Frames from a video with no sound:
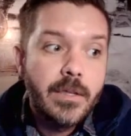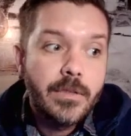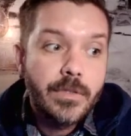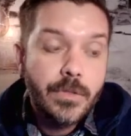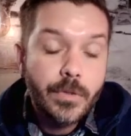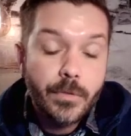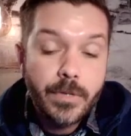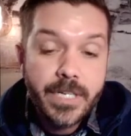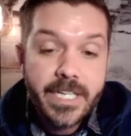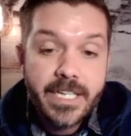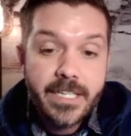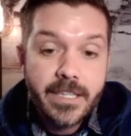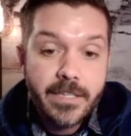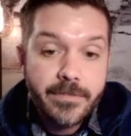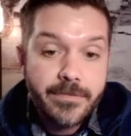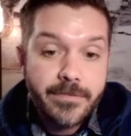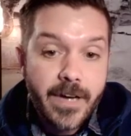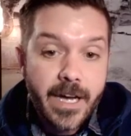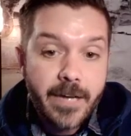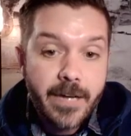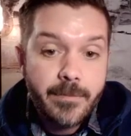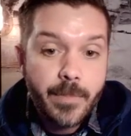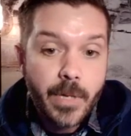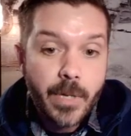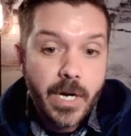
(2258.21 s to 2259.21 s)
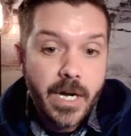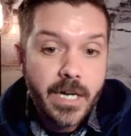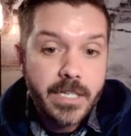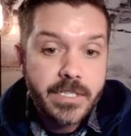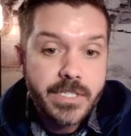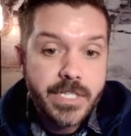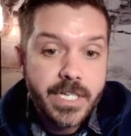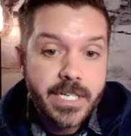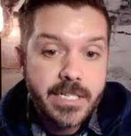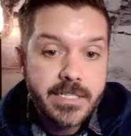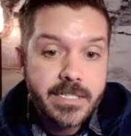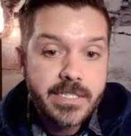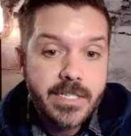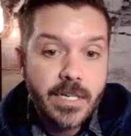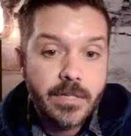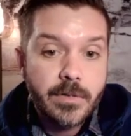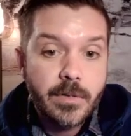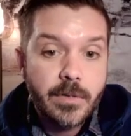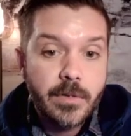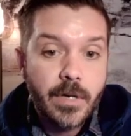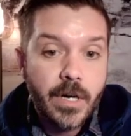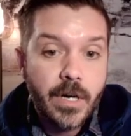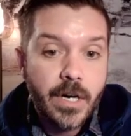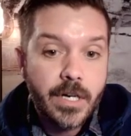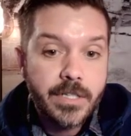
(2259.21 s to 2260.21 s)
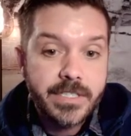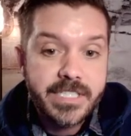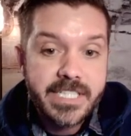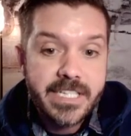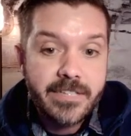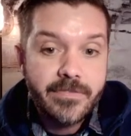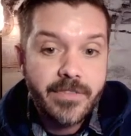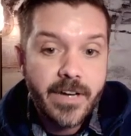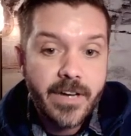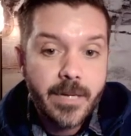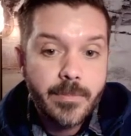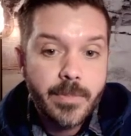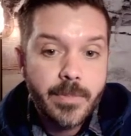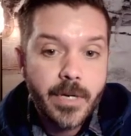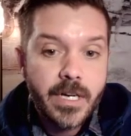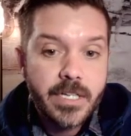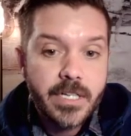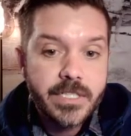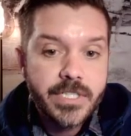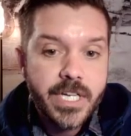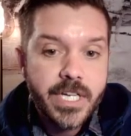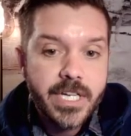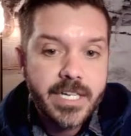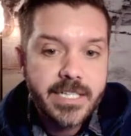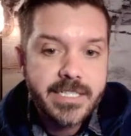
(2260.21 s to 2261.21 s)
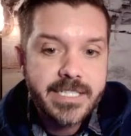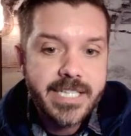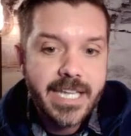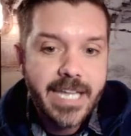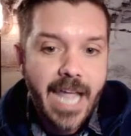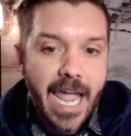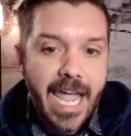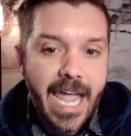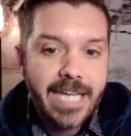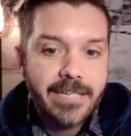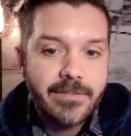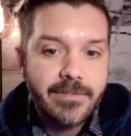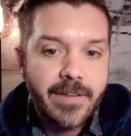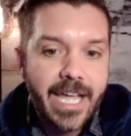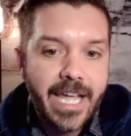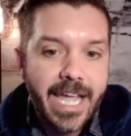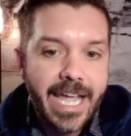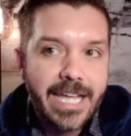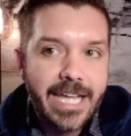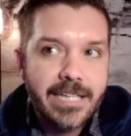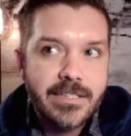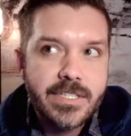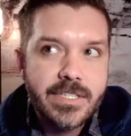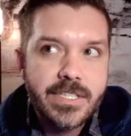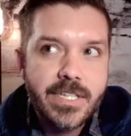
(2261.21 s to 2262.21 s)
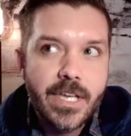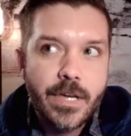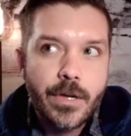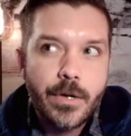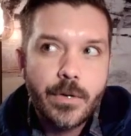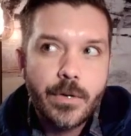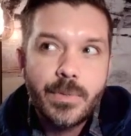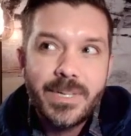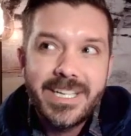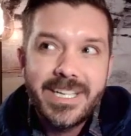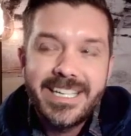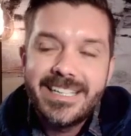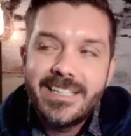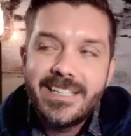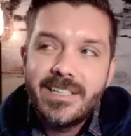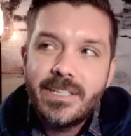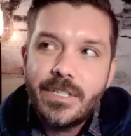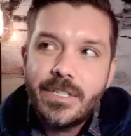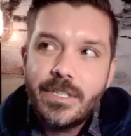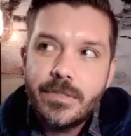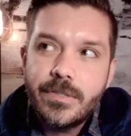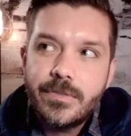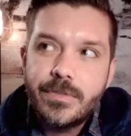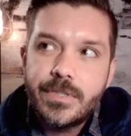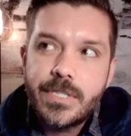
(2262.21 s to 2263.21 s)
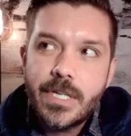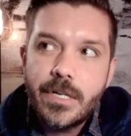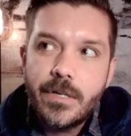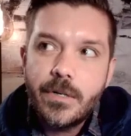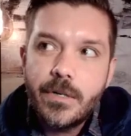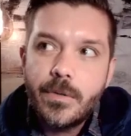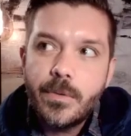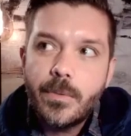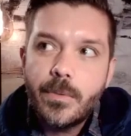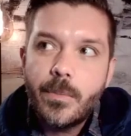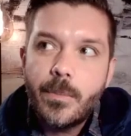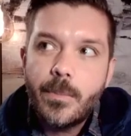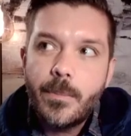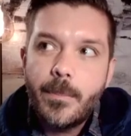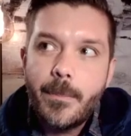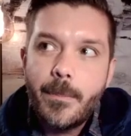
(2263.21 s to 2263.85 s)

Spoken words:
3 of the 5 projects are DeFi projects, and so you don't.